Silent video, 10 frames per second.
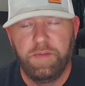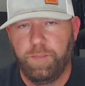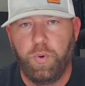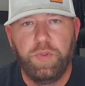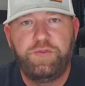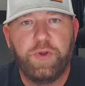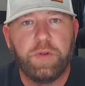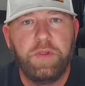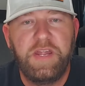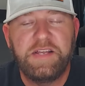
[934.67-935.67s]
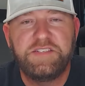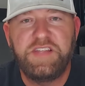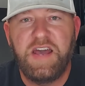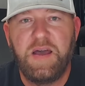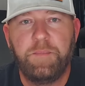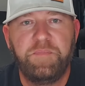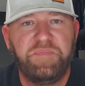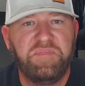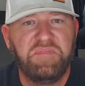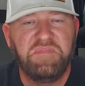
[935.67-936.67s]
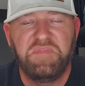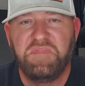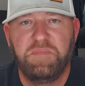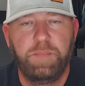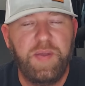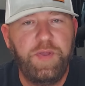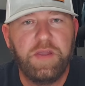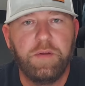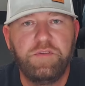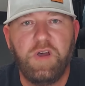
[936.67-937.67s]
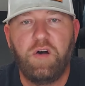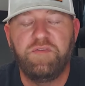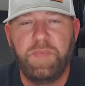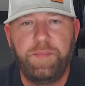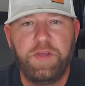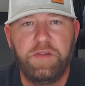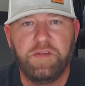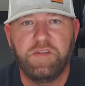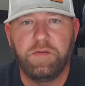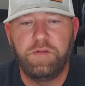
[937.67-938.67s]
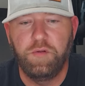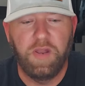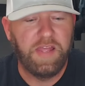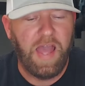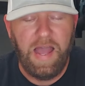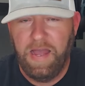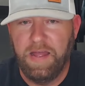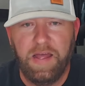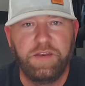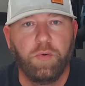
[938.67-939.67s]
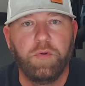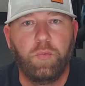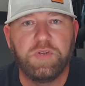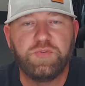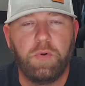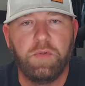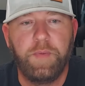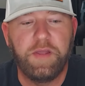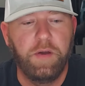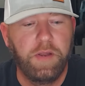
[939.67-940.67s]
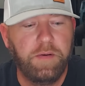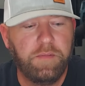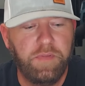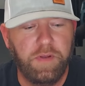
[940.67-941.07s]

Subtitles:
Pull the trigger the next time, maybe it goes off, maybe it doesn't. And you're like, I don't know what's wrong with my gun.